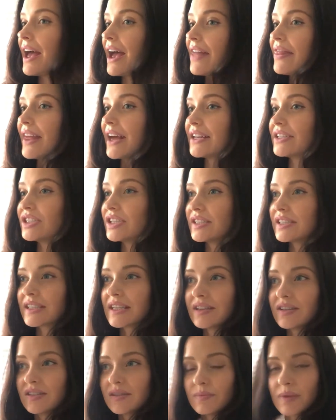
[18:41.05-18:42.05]
and that just
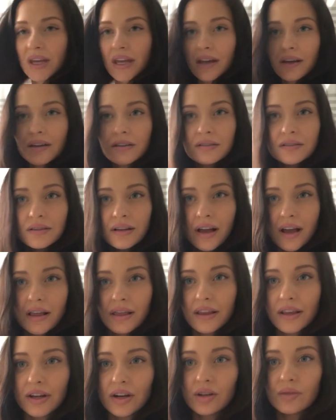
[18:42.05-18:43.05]
gives me a
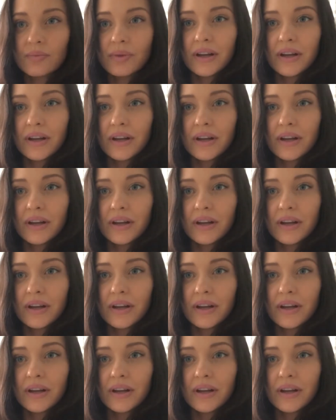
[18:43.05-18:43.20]
little